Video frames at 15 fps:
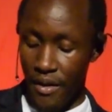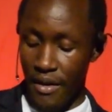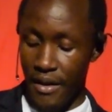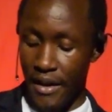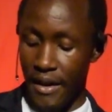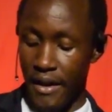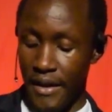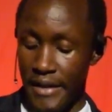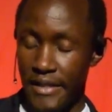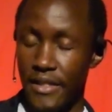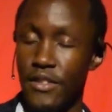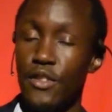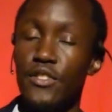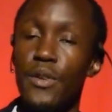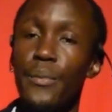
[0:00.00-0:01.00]
It has
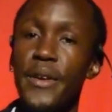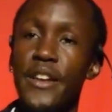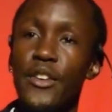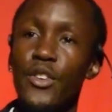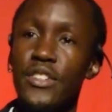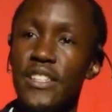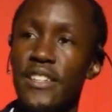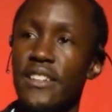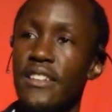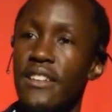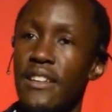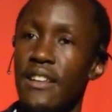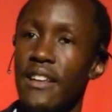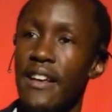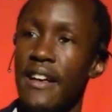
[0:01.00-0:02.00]
also been noted
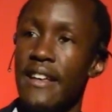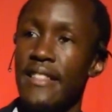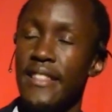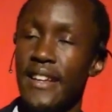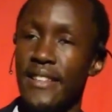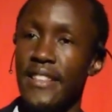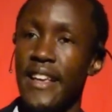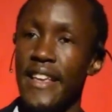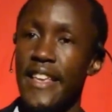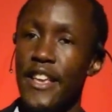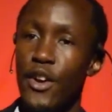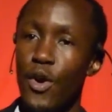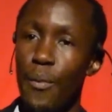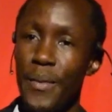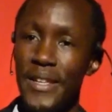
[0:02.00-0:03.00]
that the
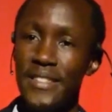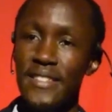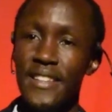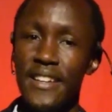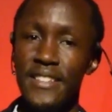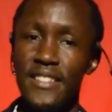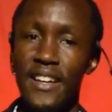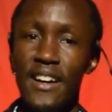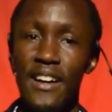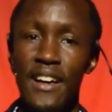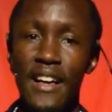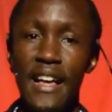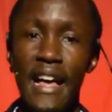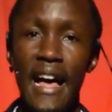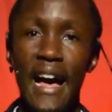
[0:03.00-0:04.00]
e-commerce sector
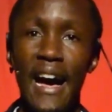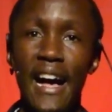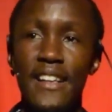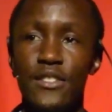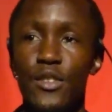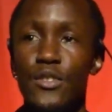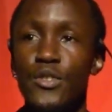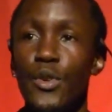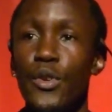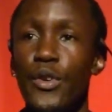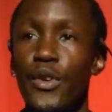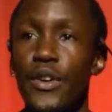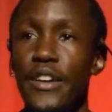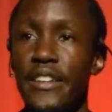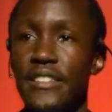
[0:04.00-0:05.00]
has also
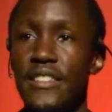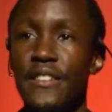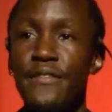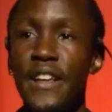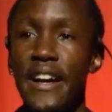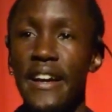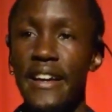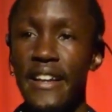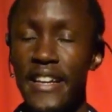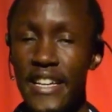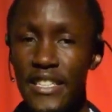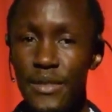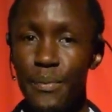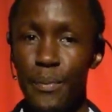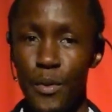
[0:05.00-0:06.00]
received a great
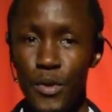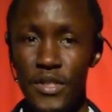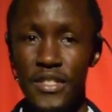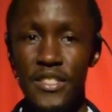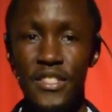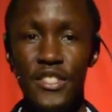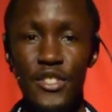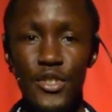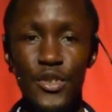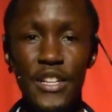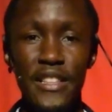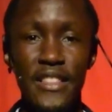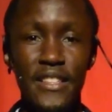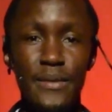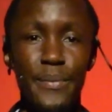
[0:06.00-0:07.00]
boost during
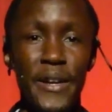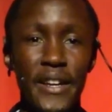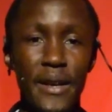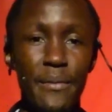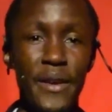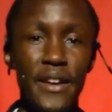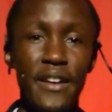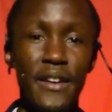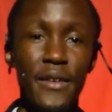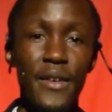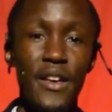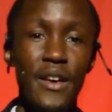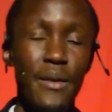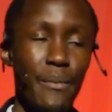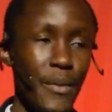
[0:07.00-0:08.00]
this pandemic,
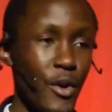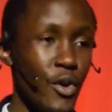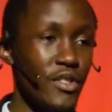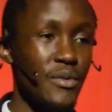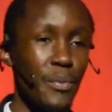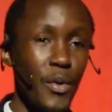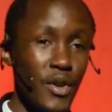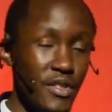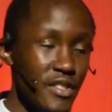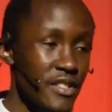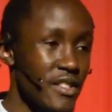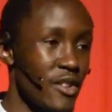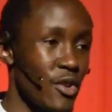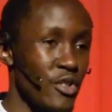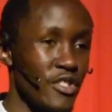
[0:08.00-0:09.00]
because most
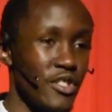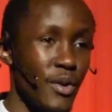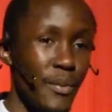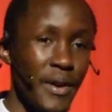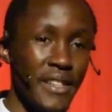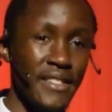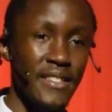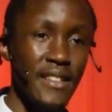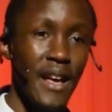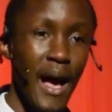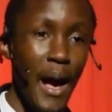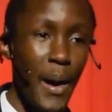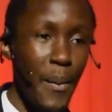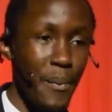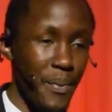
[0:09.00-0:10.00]
consumers
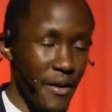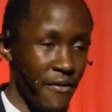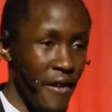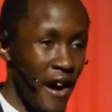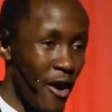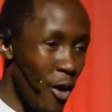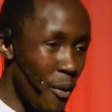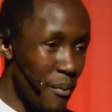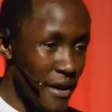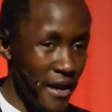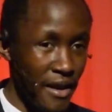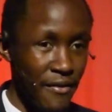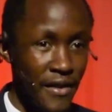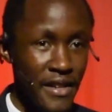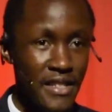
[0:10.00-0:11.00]
prefer home
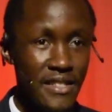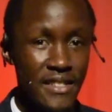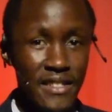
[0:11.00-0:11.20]
deliveries